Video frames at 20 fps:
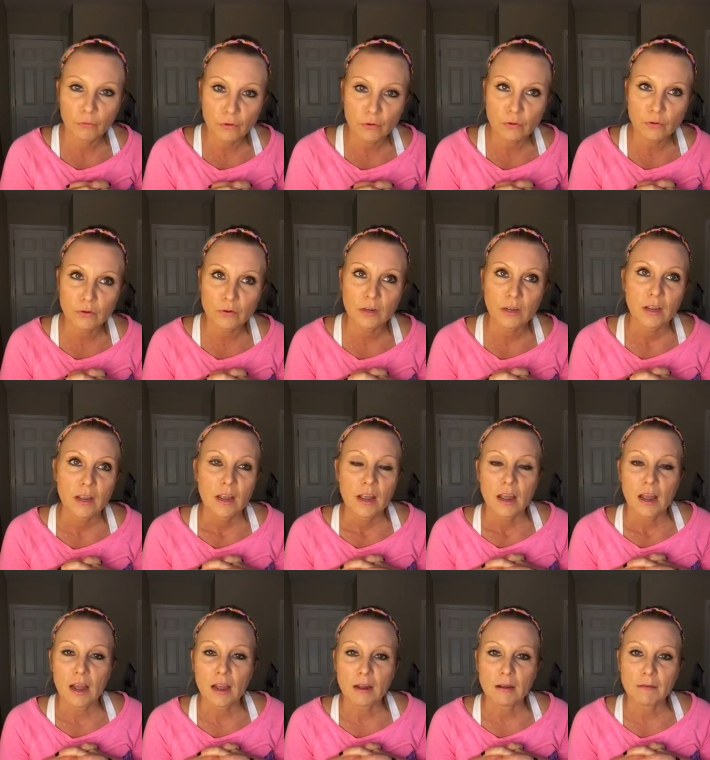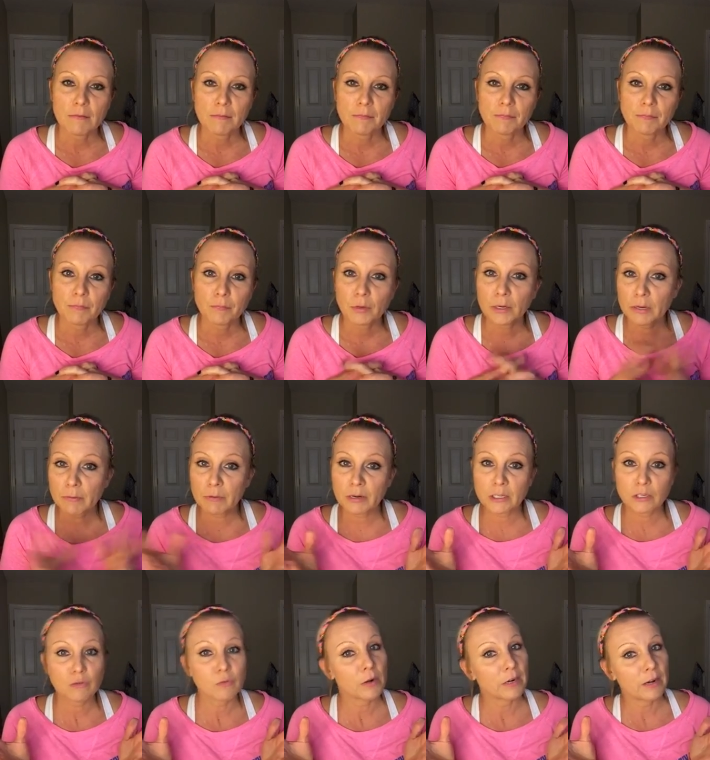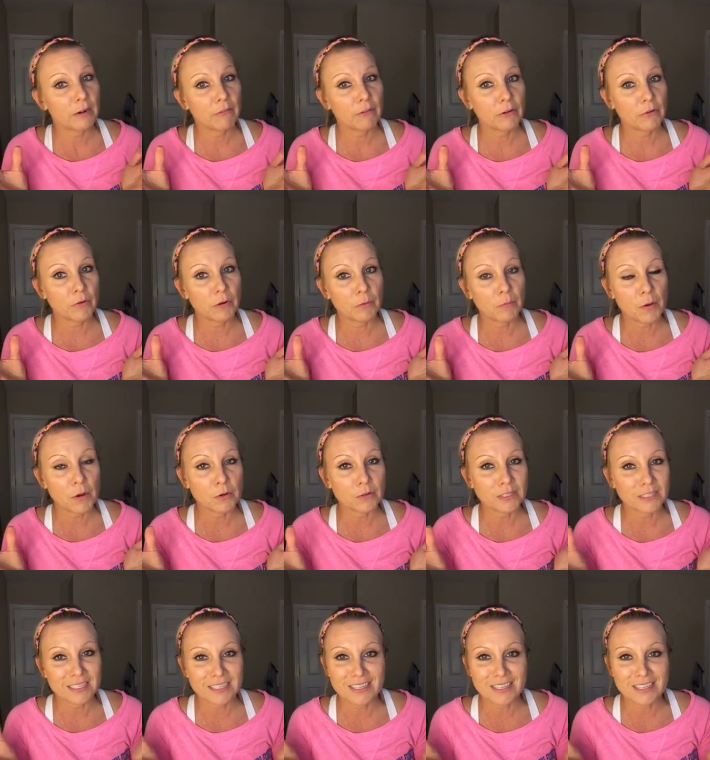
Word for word: food, um, pretty much whatever you want to post